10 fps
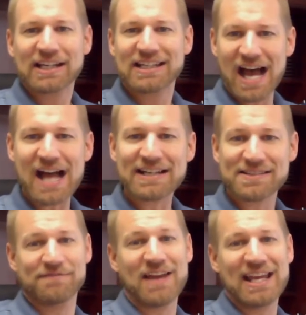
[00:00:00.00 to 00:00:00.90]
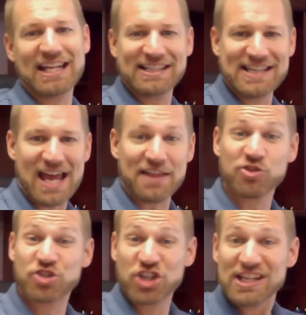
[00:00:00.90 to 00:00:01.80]
God is invading death.
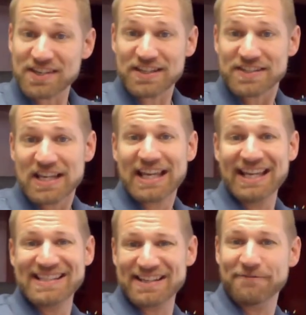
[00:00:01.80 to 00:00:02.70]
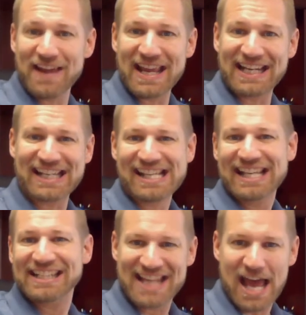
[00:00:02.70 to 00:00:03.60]
Jesus is invading
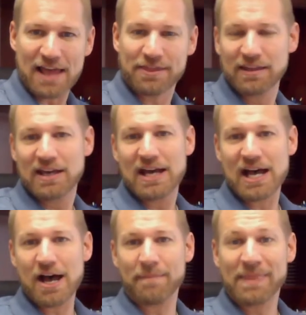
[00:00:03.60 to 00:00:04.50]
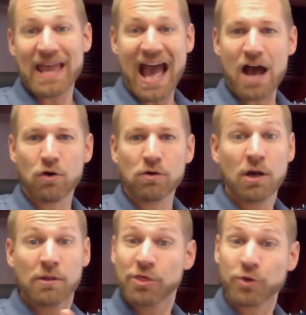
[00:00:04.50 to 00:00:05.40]
death. How?
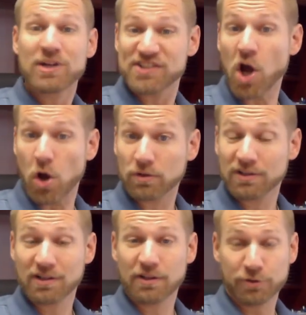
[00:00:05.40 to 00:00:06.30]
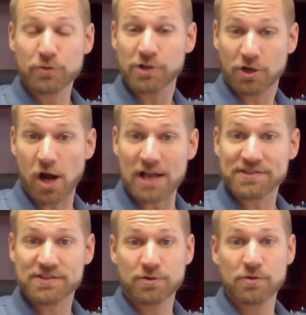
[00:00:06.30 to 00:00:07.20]
Through his own, through the
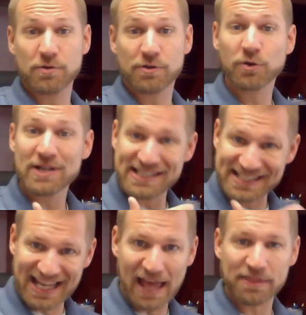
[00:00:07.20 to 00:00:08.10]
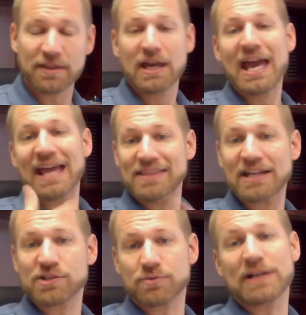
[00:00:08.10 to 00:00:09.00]
cross, through his death, and
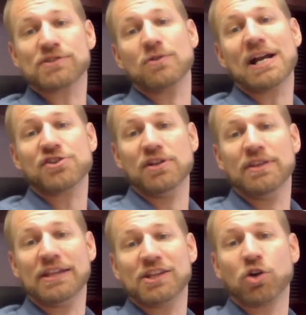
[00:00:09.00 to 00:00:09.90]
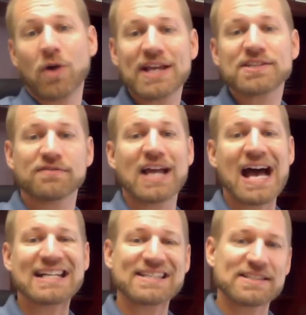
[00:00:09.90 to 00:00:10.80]
then his resurrection. That the grace of
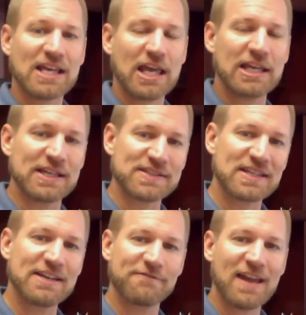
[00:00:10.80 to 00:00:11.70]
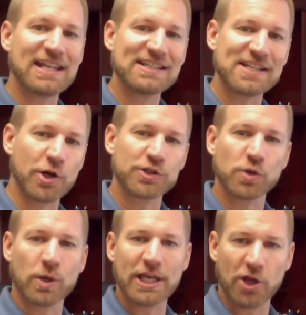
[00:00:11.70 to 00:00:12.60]
God is invading
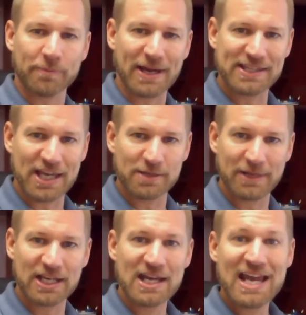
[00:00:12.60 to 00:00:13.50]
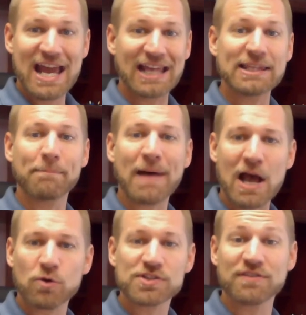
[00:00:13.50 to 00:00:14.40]
territory held by the enemy. And the
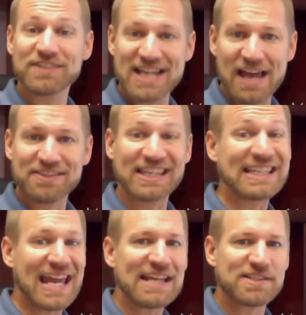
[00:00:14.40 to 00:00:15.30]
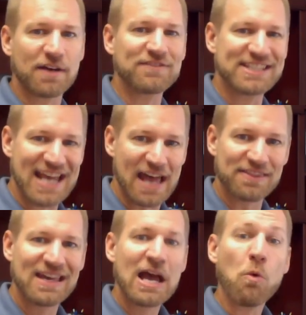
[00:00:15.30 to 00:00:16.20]
powers of death, the gates of death,
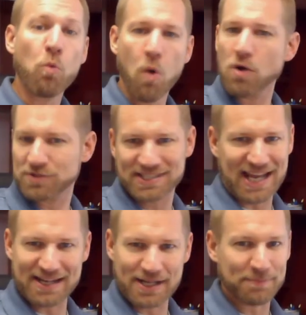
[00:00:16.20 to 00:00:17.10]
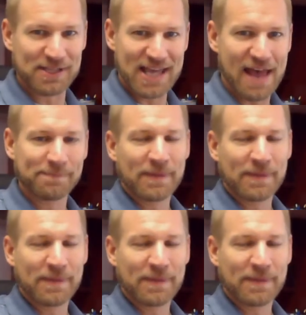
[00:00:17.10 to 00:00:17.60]
won't stand up to that.